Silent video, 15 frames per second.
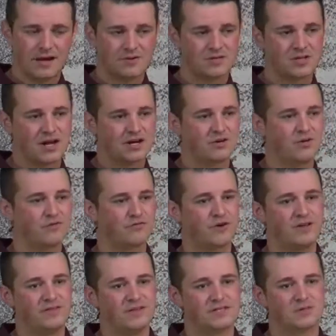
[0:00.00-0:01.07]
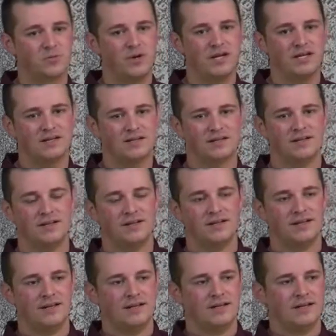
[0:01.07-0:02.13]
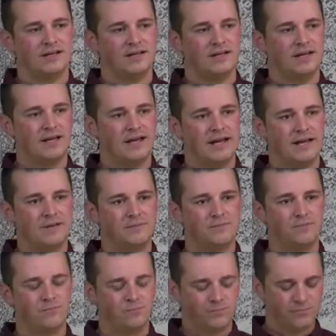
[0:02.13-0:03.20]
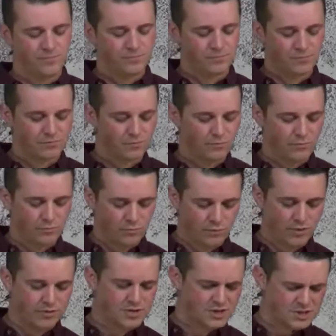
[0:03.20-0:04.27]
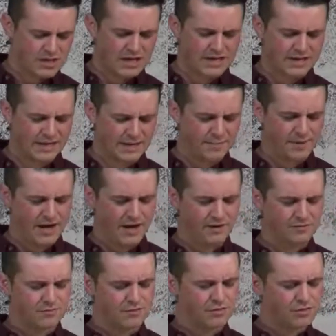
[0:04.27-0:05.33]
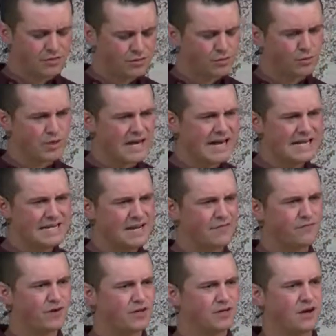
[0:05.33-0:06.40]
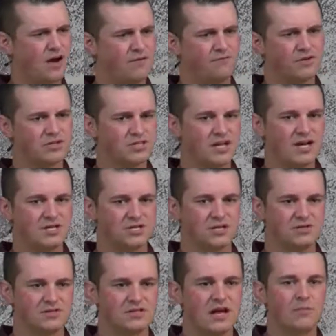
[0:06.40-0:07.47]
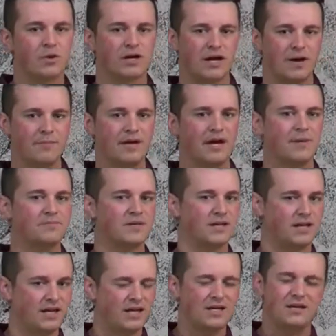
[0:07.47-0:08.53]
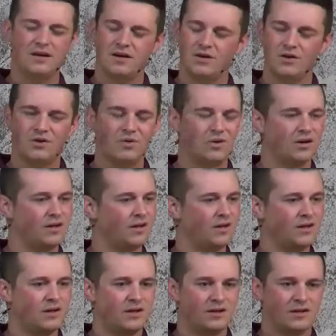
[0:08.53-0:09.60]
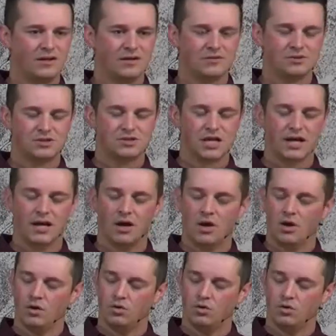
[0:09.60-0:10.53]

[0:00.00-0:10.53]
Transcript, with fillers: I was talking to a friend this week, and we were just talking about three different conversations that were coming up that he knew, just like,